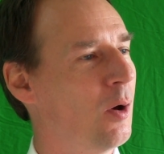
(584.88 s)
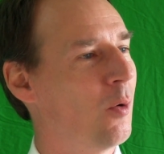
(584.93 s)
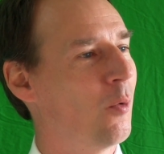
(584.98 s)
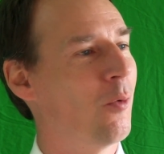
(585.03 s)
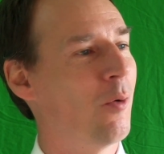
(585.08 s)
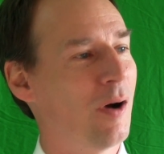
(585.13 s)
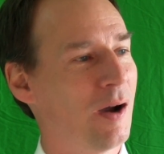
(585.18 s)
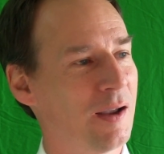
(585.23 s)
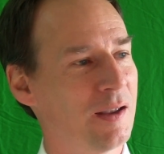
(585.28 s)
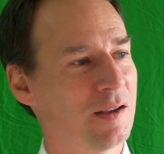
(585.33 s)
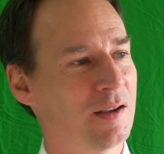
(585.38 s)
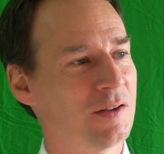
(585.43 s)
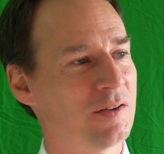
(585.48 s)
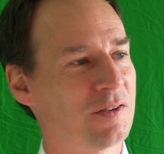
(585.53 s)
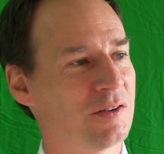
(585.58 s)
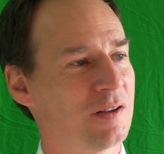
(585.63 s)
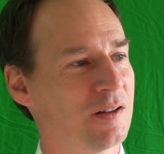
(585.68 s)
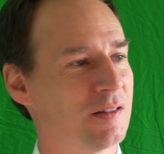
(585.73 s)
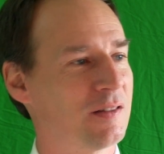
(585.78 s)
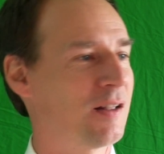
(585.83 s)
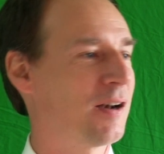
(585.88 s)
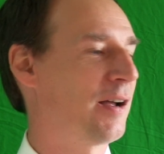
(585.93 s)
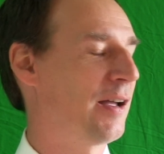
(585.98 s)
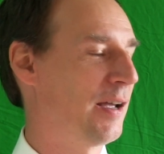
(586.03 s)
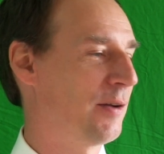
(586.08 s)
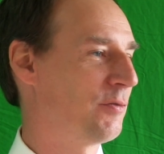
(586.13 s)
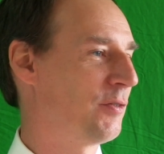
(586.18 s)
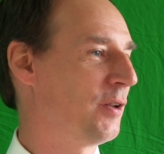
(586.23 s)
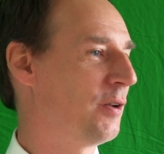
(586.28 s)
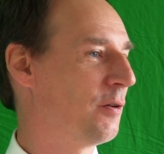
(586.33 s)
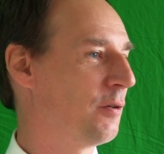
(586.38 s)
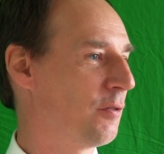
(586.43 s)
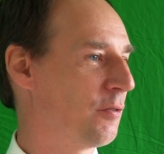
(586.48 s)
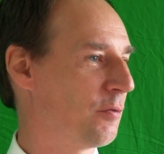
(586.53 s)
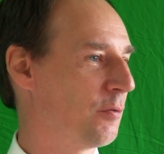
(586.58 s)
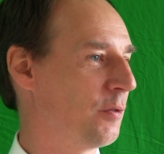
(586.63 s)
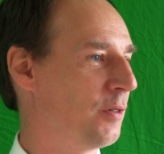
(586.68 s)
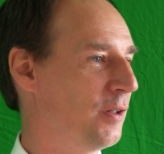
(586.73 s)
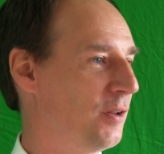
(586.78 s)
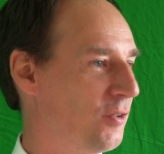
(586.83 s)
Why is it that I have to go
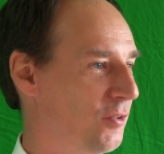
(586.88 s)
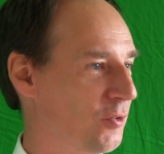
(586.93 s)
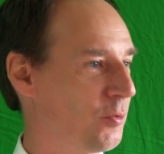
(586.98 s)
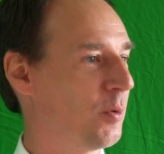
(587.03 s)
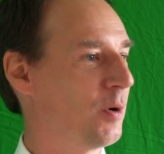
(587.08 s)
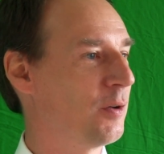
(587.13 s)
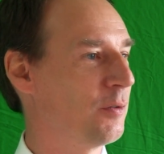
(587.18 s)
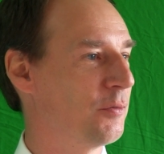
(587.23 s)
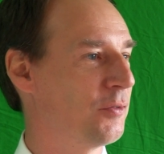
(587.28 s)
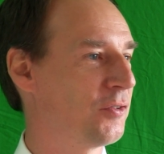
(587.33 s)
through these 12